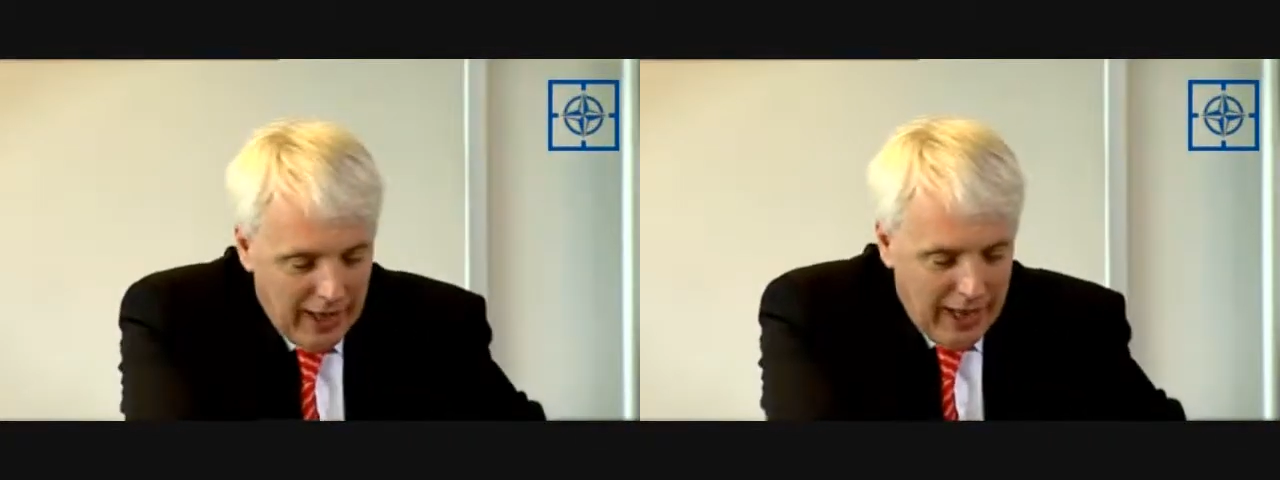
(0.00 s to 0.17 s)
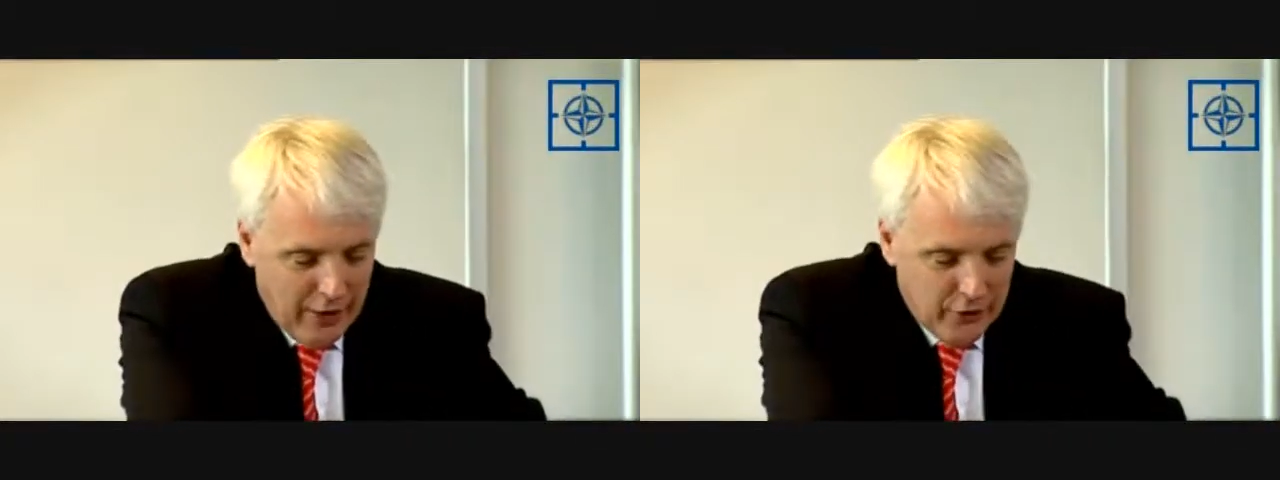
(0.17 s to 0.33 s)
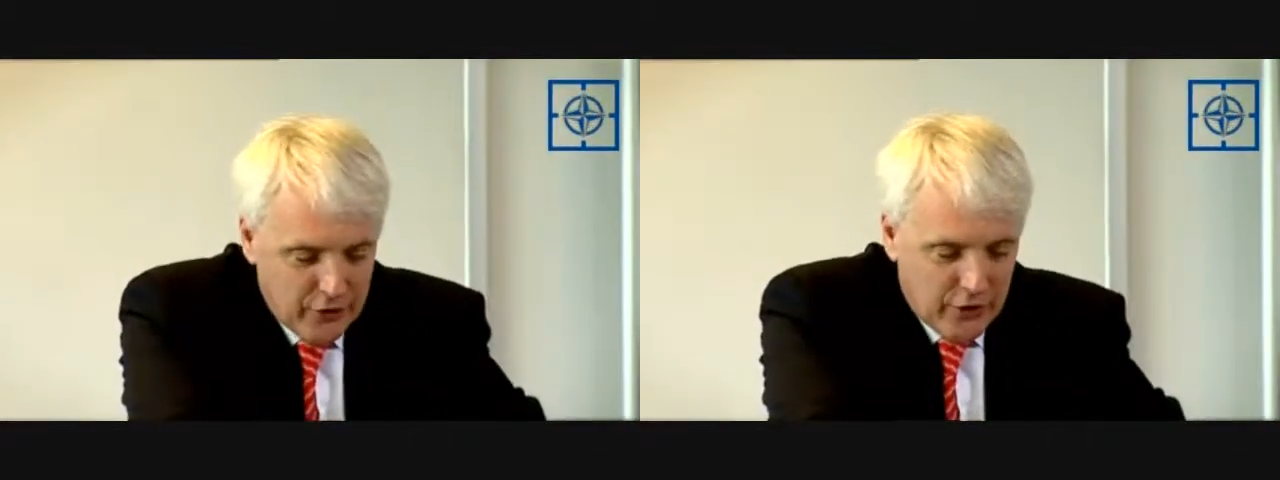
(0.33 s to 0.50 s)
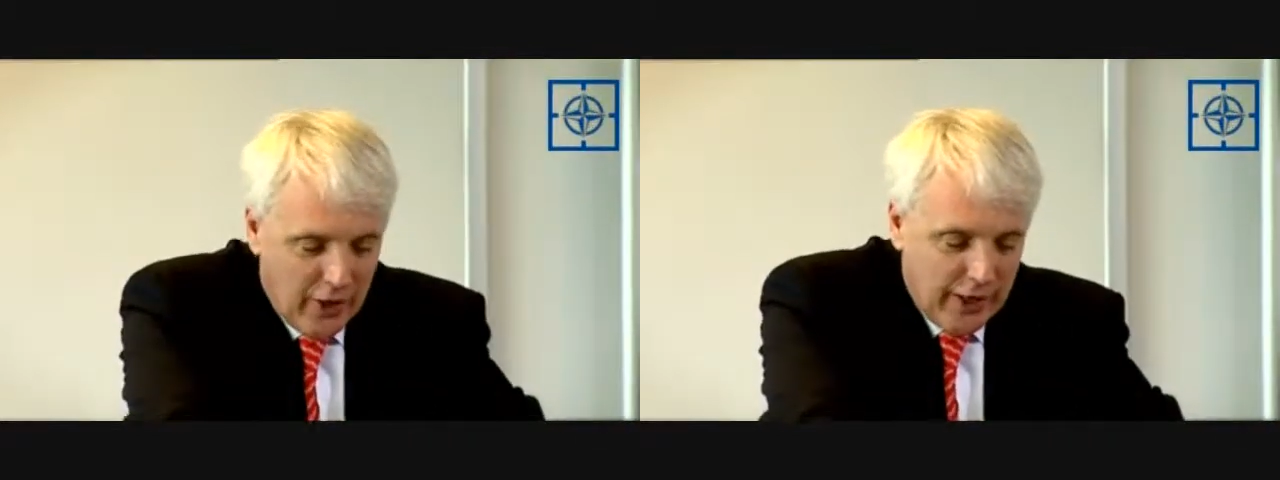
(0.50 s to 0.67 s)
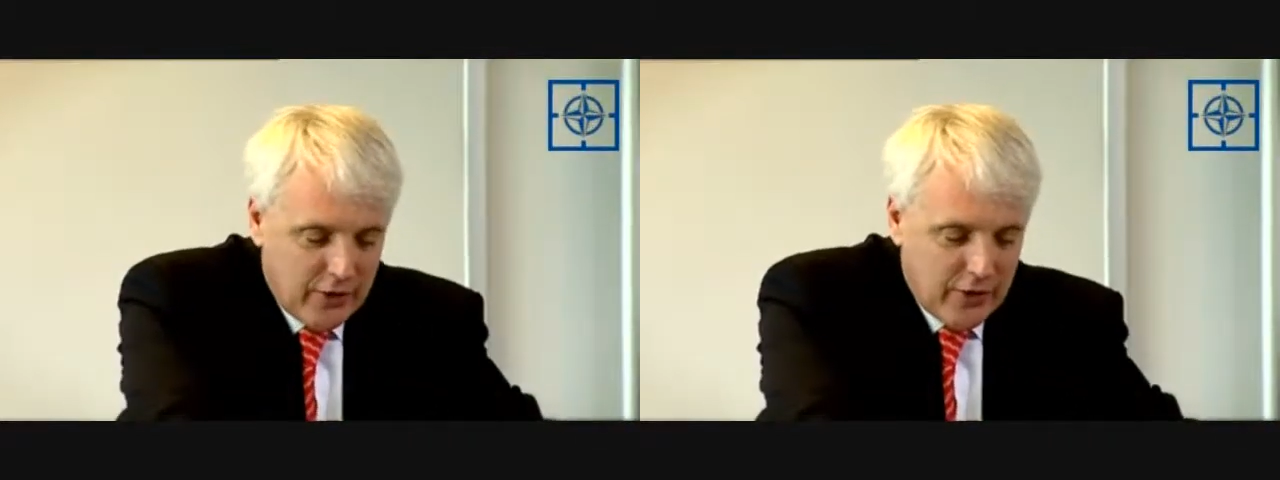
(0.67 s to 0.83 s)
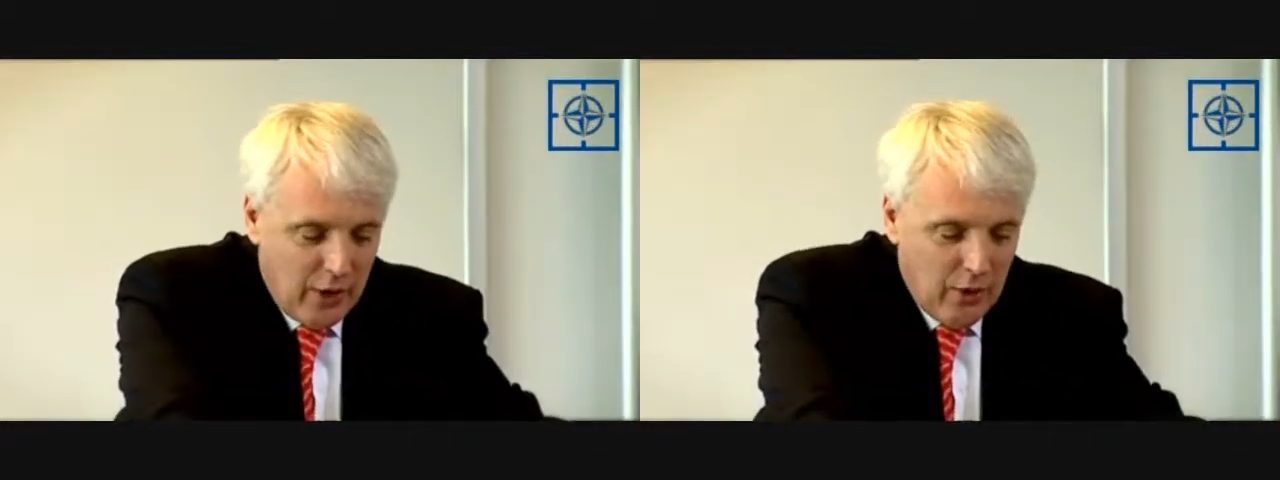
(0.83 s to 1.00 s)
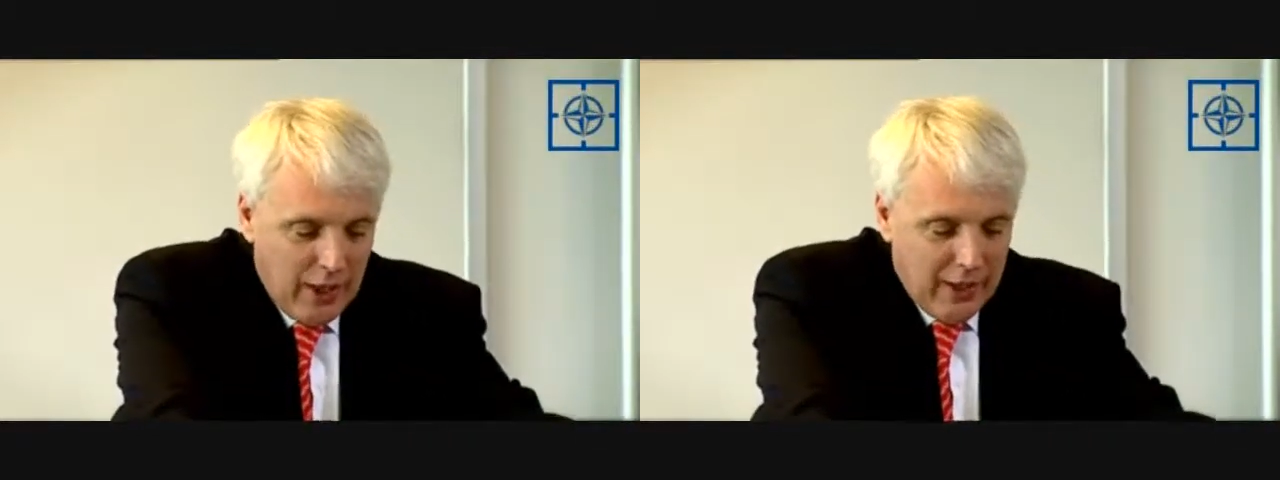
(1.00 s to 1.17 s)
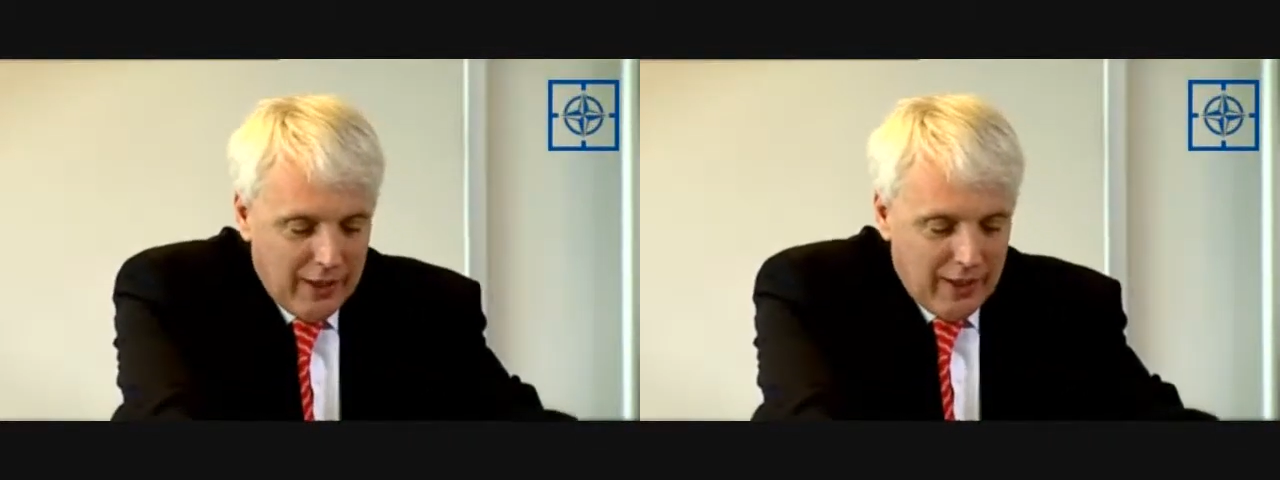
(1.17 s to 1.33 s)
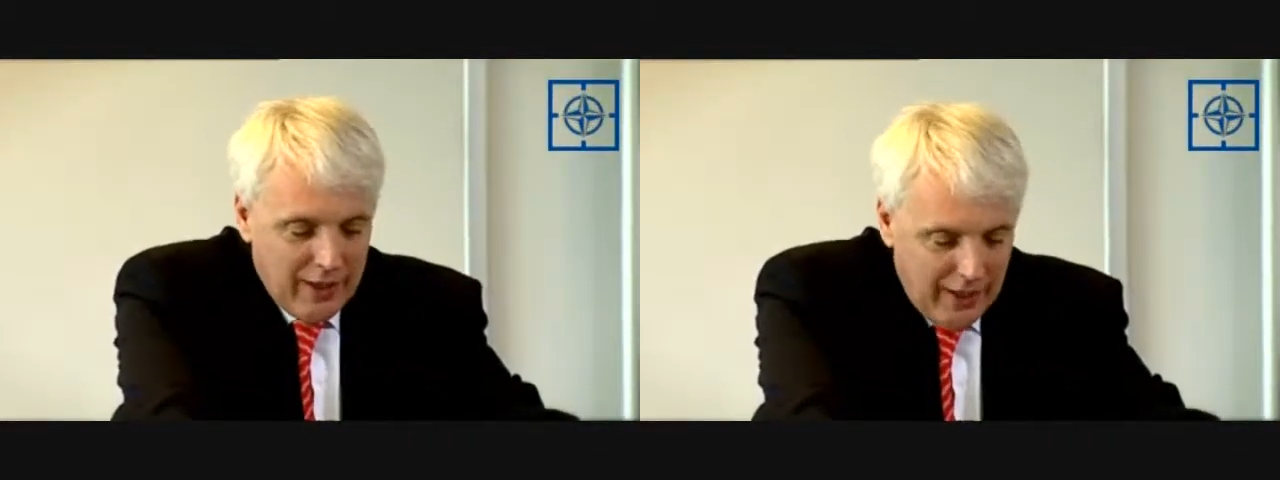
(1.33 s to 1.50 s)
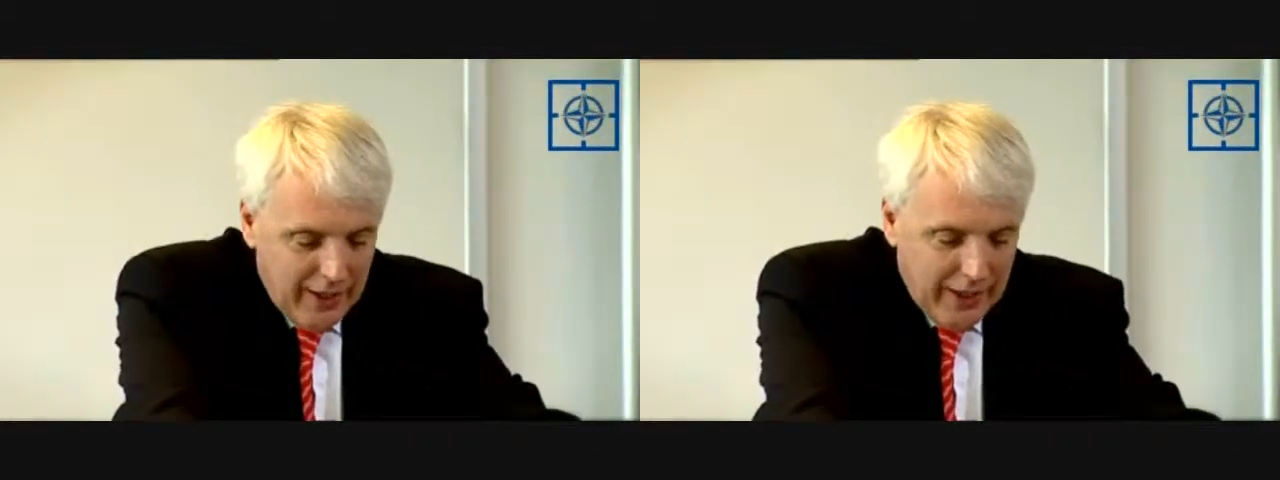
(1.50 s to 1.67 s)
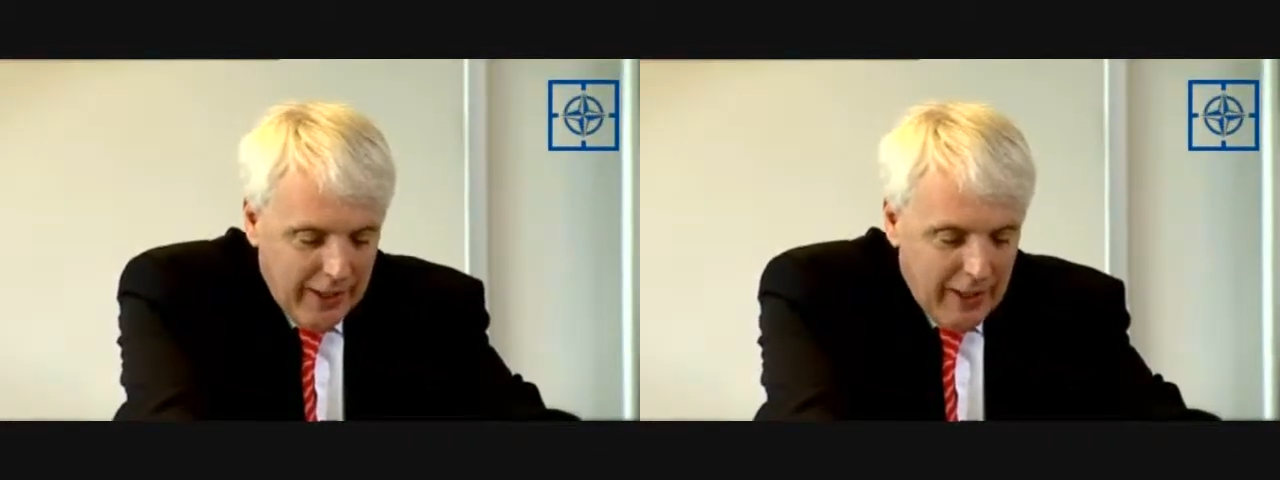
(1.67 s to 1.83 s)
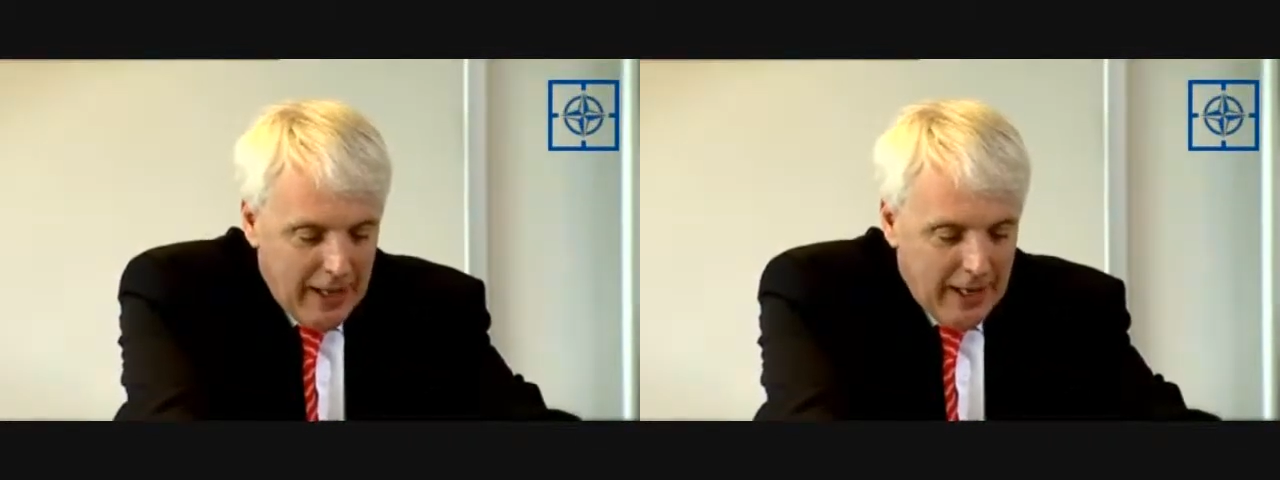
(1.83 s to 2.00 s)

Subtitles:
outside. So clearly,